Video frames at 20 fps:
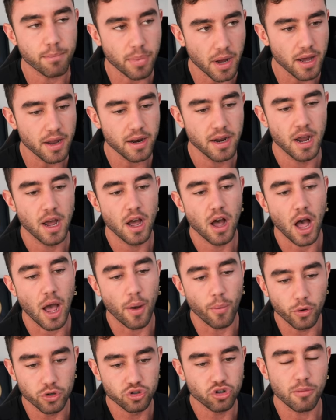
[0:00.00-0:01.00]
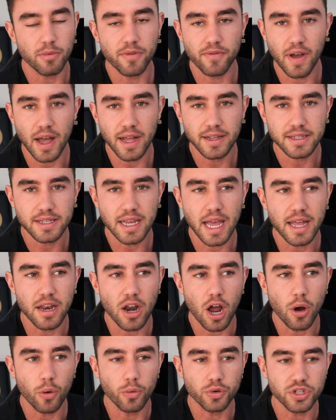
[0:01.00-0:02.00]
but I will drop the fats and
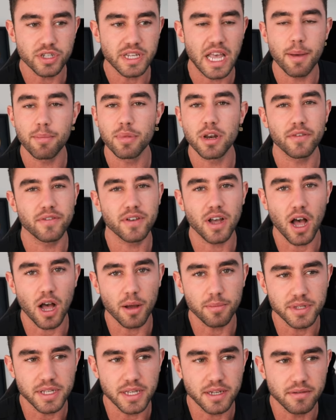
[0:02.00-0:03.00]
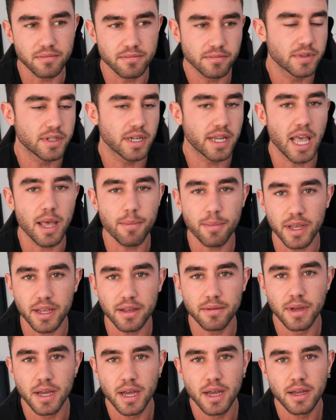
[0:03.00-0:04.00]
I will just keep enough carbs in to keep
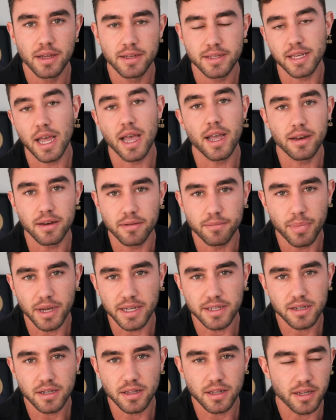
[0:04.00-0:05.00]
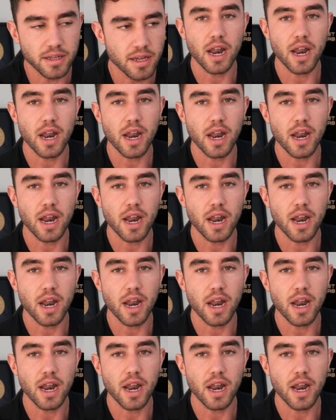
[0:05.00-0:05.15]
me sane, basically.